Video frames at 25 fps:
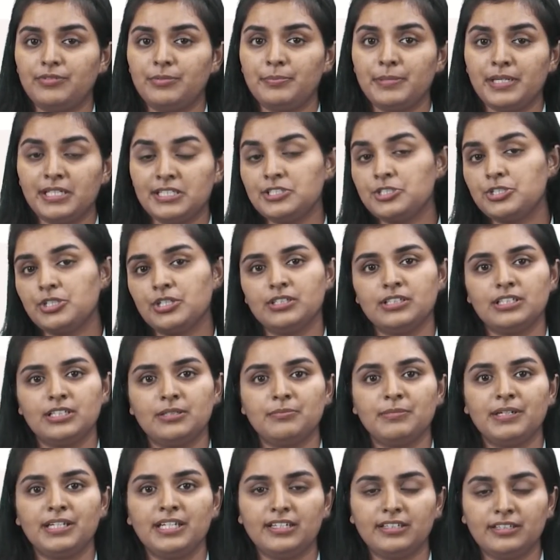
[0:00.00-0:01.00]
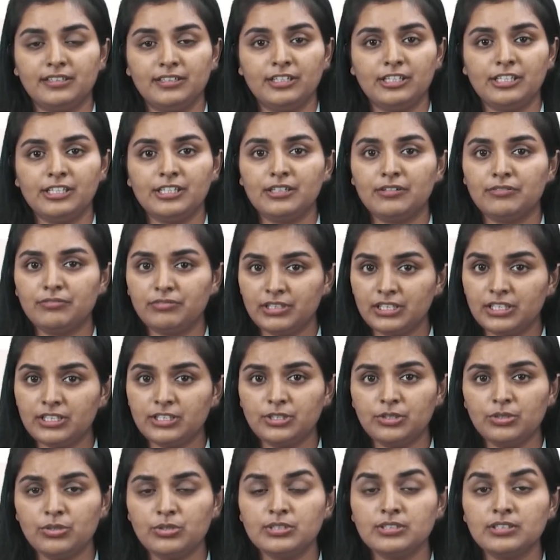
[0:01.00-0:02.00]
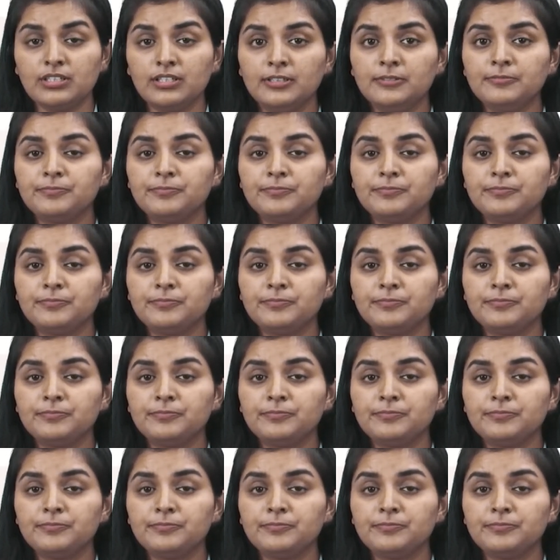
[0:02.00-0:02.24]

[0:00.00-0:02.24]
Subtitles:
mentioned in my earlier videos.